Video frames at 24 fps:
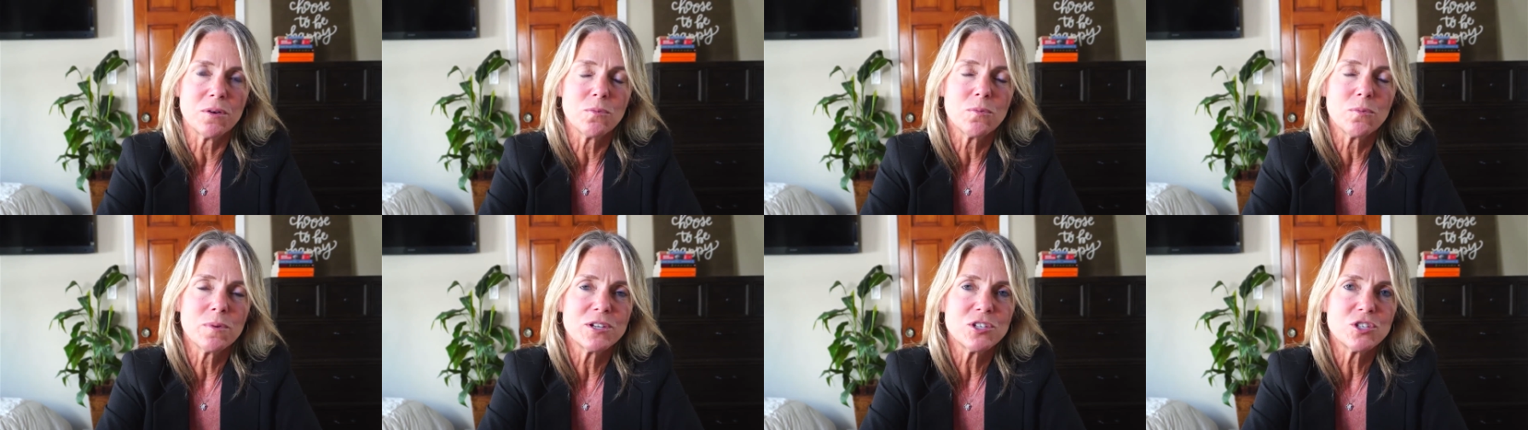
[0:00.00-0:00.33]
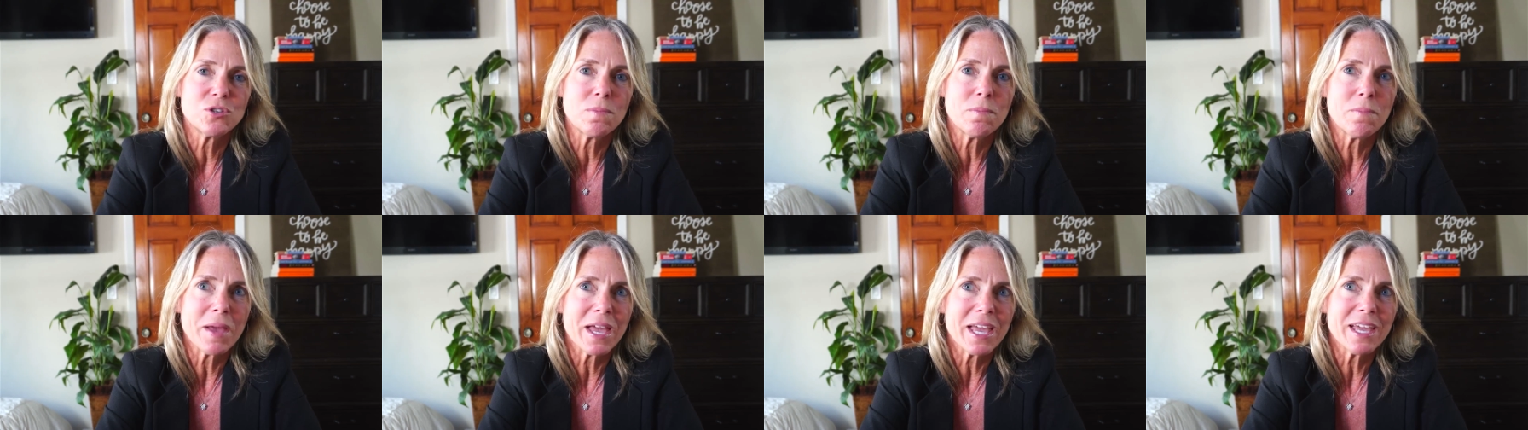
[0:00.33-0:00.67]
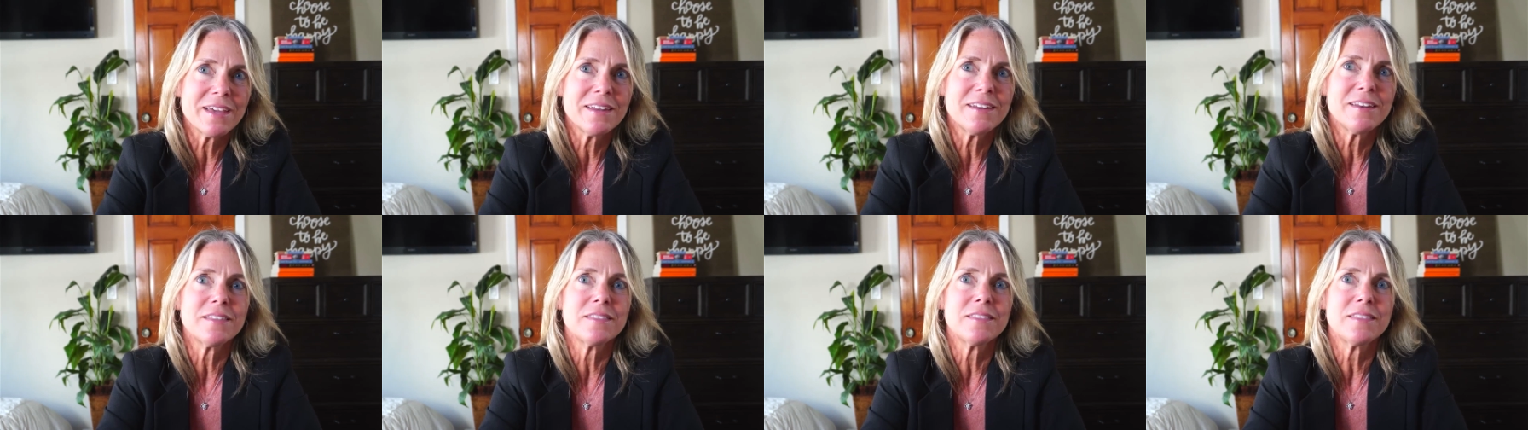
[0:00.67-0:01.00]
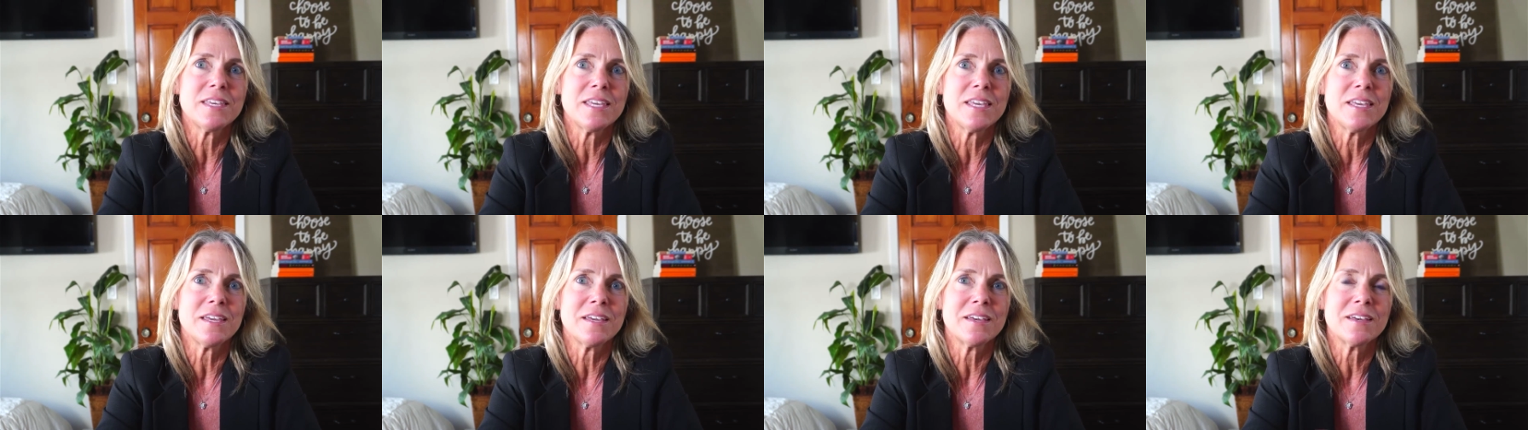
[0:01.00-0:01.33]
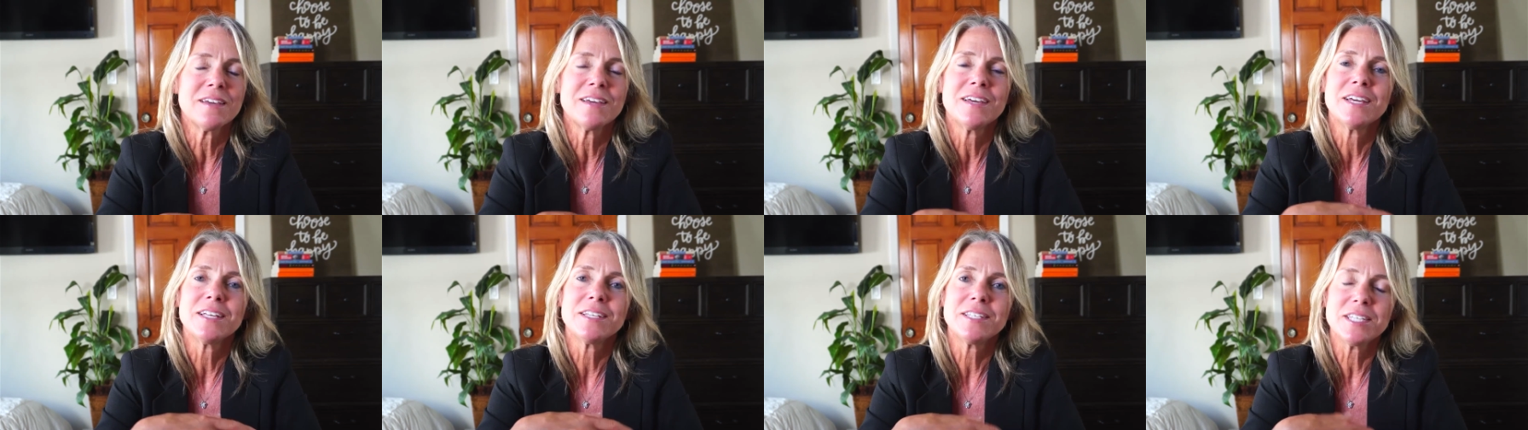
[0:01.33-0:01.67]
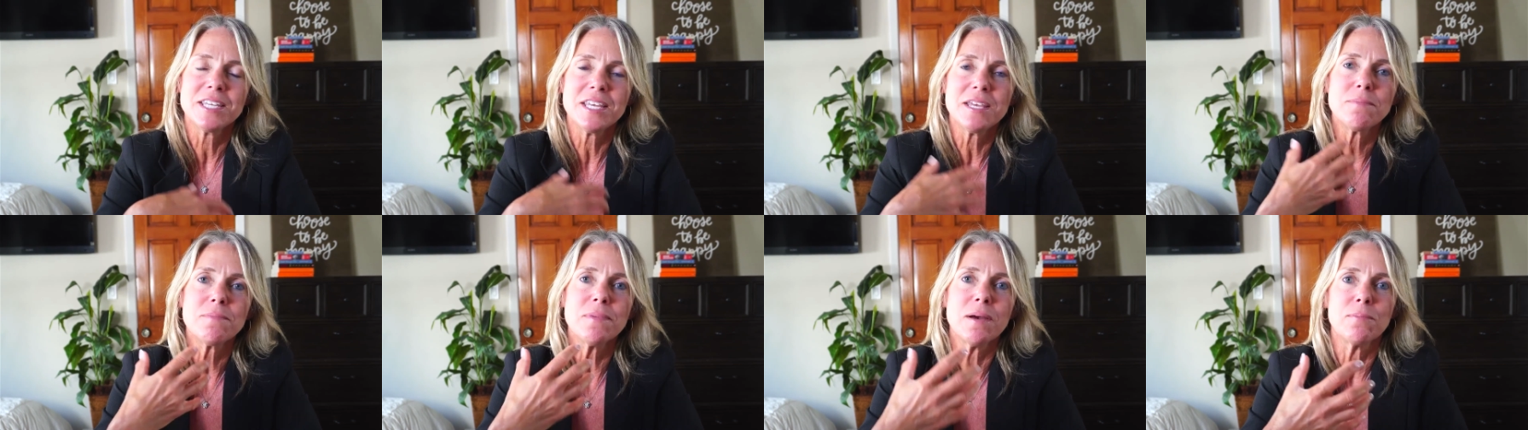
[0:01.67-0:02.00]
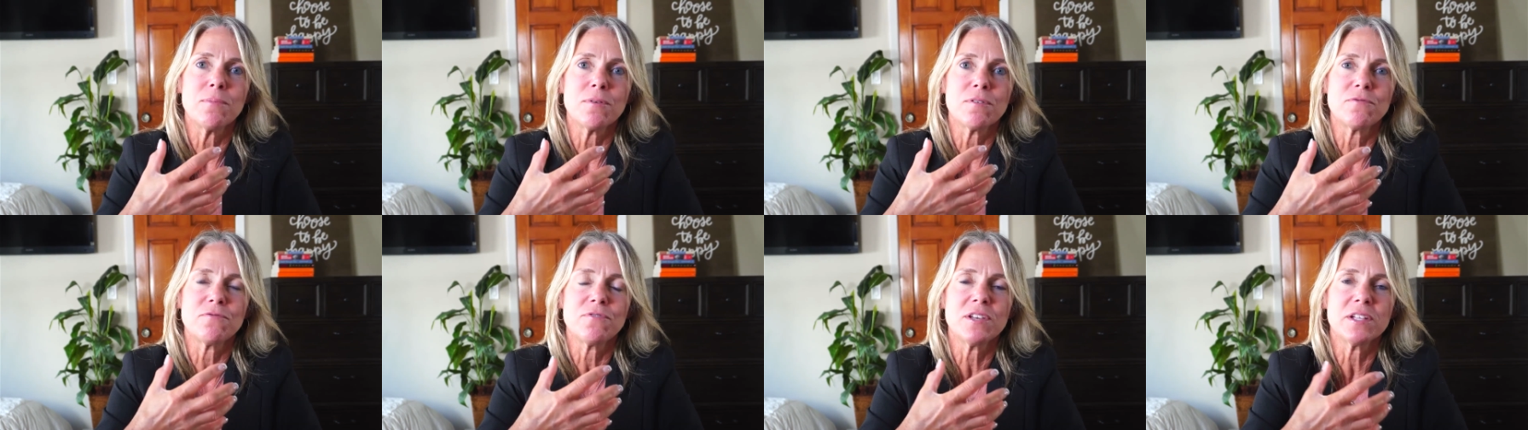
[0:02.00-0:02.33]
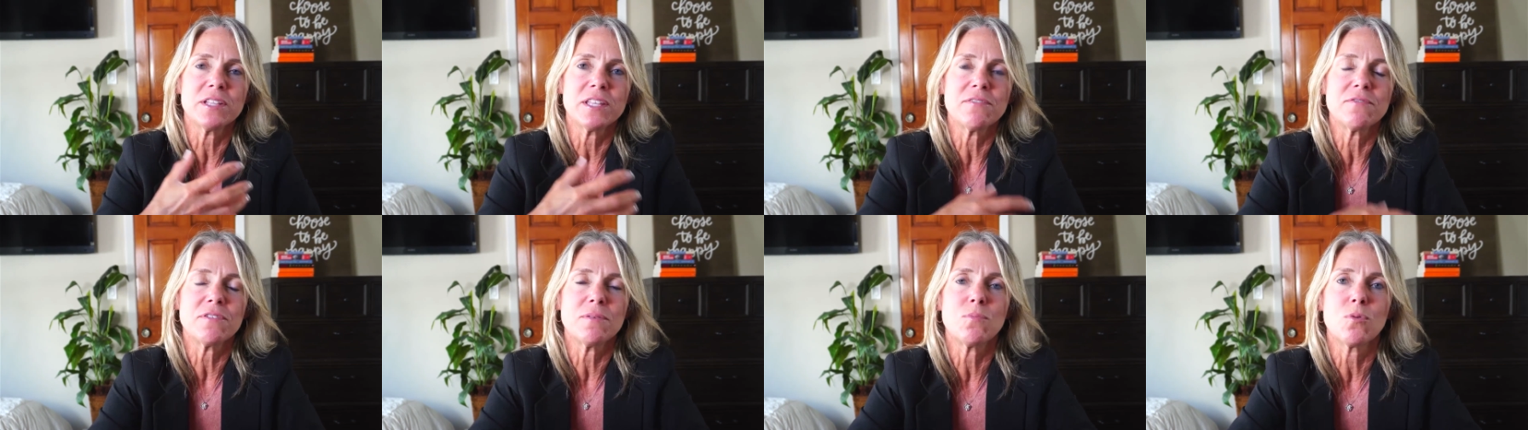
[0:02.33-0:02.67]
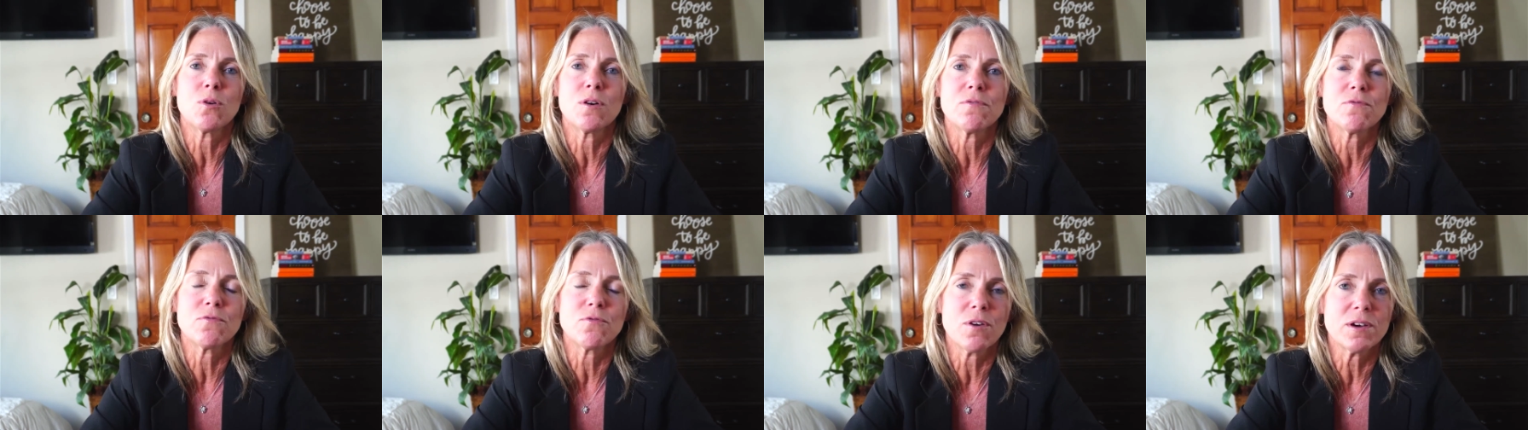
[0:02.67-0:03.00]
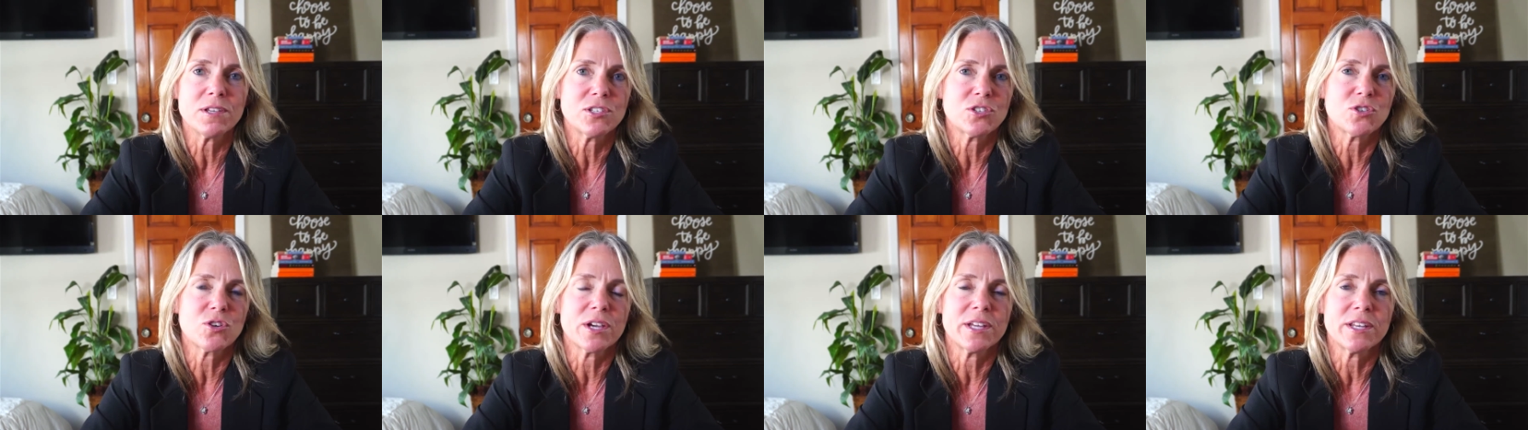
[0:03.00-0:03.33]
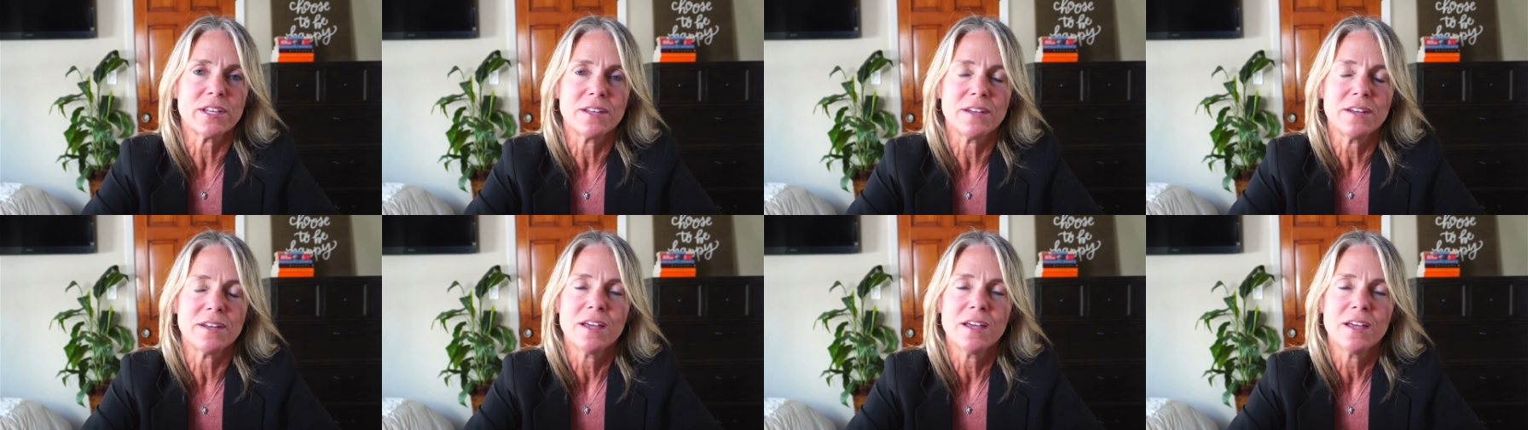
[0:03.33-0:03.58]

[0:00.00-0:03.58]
which made the team member feel even more frustrated